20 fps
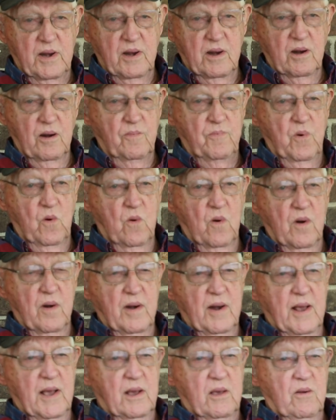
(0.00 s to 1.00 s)
the airport,
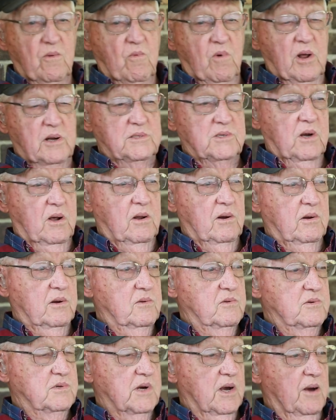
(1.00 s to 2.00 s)
and I could watch all
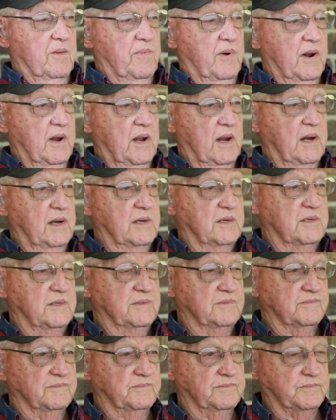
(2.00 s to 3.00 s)
those airplanes.
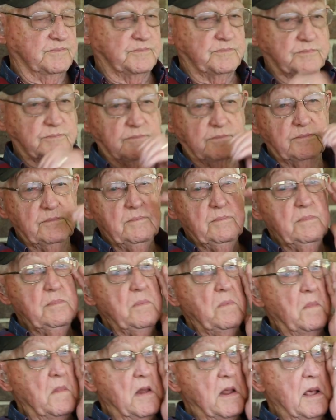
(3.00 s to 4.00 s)
And
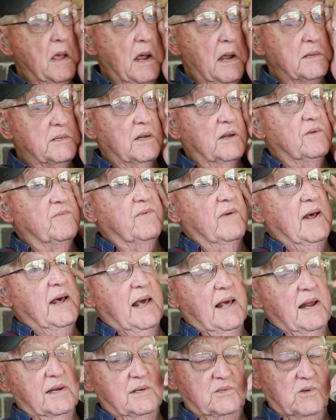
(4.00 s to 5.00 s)
I said, if I
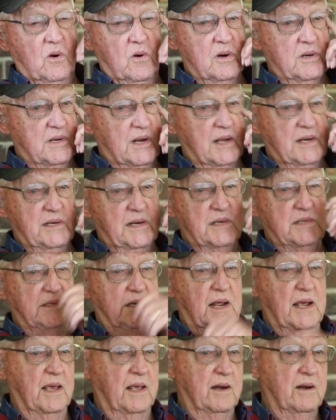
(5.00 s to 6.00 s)
had a choice, I'd just
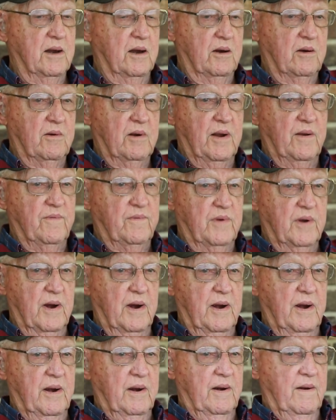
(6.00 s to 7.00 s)
take an aircraft
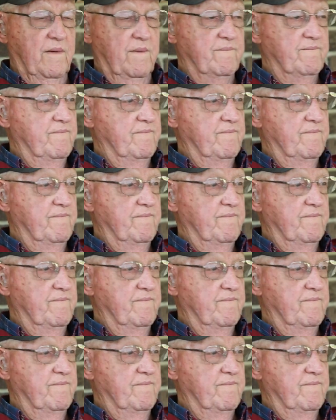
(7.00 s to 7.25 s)
carrier.